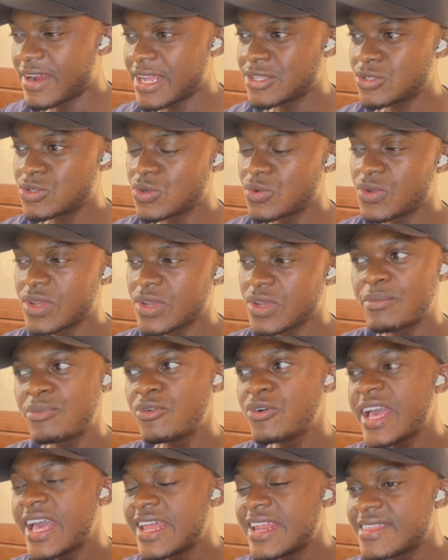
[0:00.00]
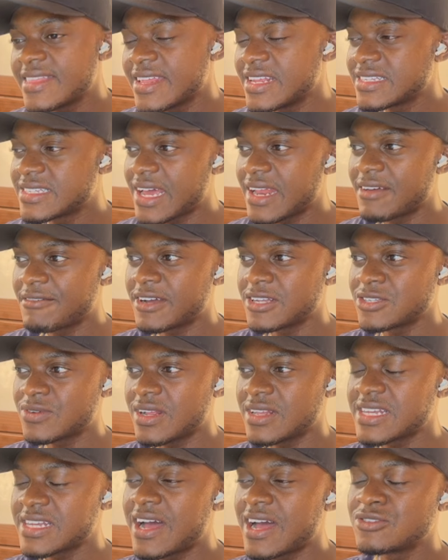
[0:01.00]
So we can put anything inside the particular
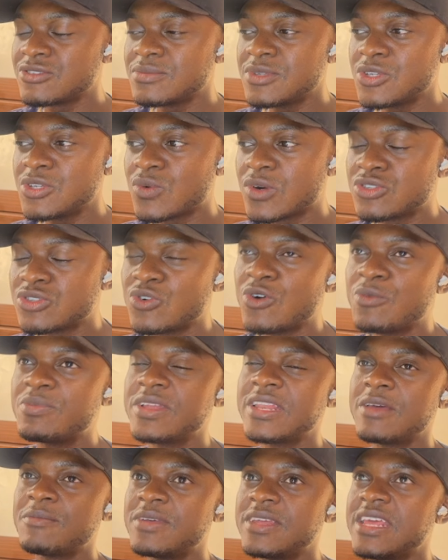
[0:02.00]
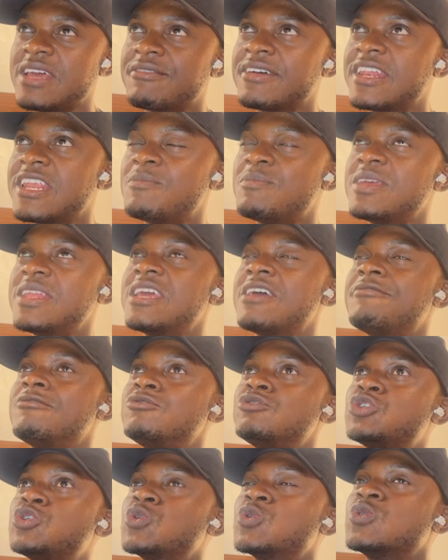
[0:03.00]
file. Assuming you want to open the PDF, and the PDF will
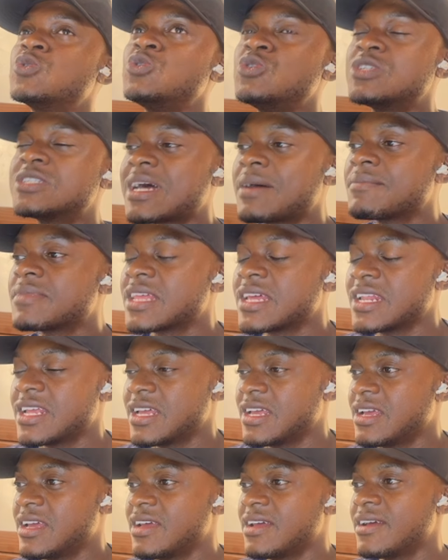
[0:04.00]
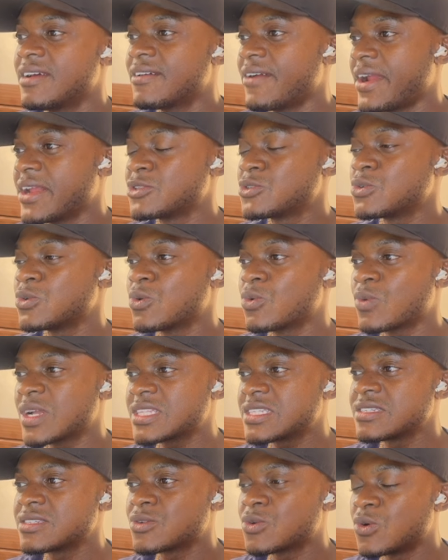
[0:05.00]
show you something, right? So what
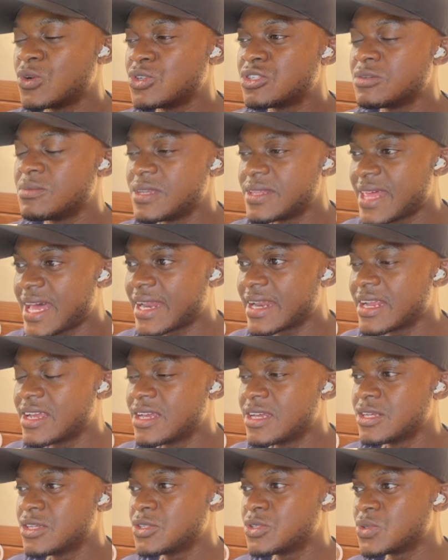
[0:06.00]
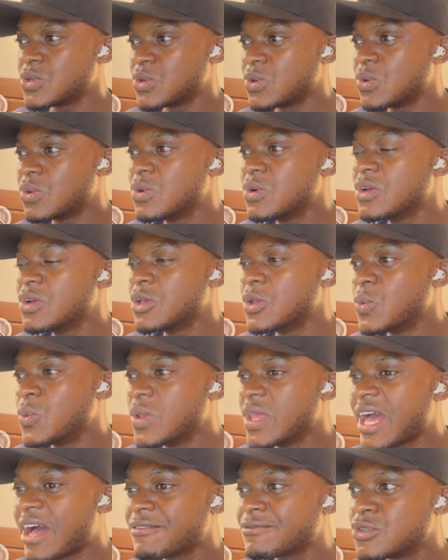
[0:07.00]
is going to be that? So we
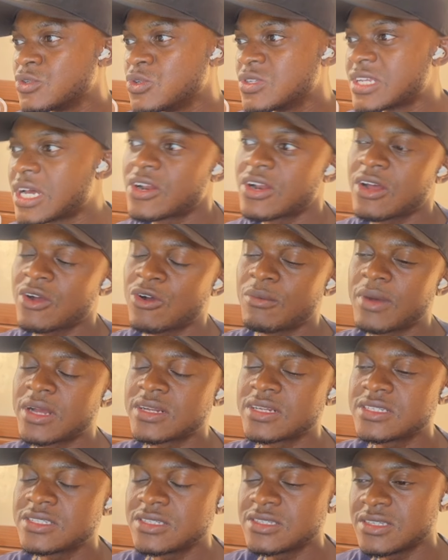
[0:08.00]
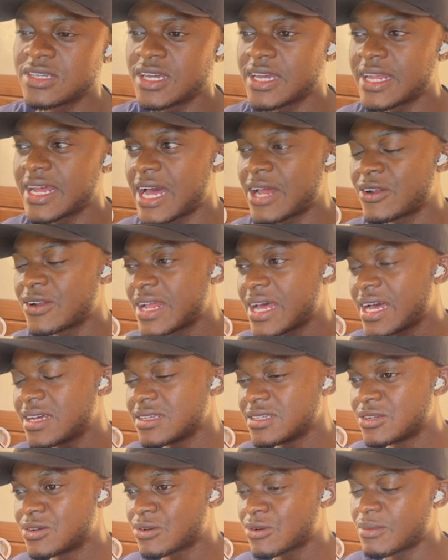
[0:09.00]
have to use another command,
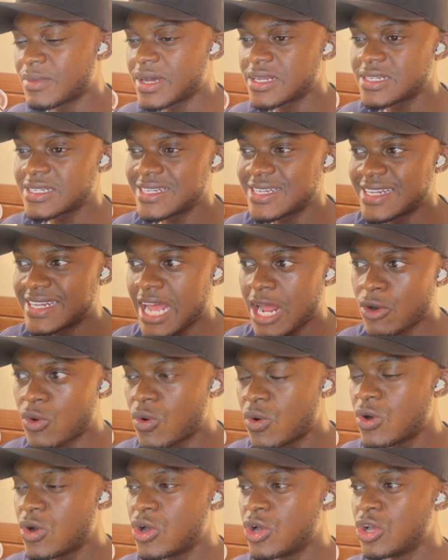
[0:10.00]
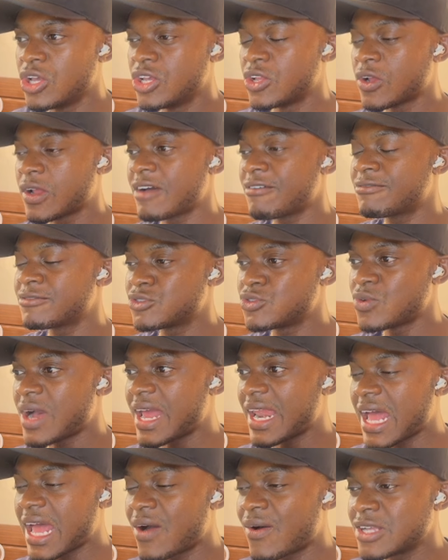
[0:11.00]
command nano, in order to
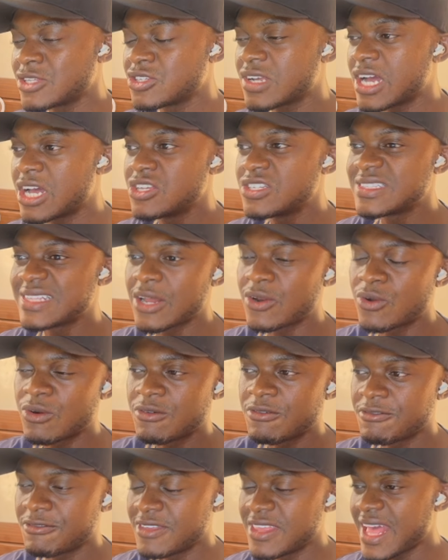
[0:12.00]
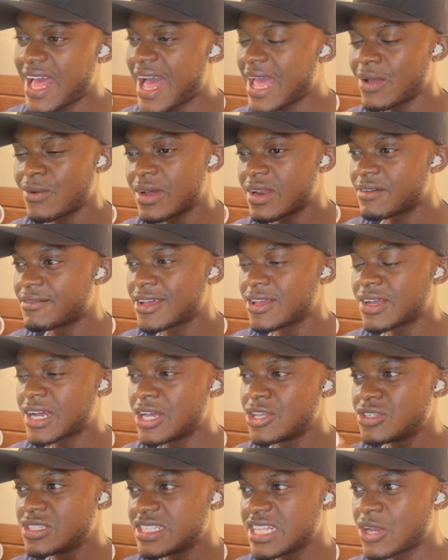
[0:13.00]
allow us. You can use nano, vi, whatever. You can
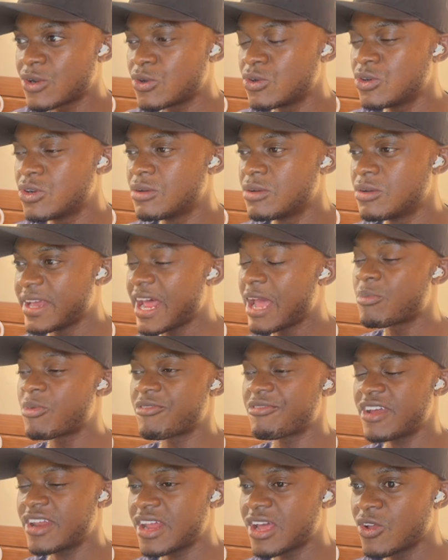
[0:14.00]
use nano, but I prefer nano.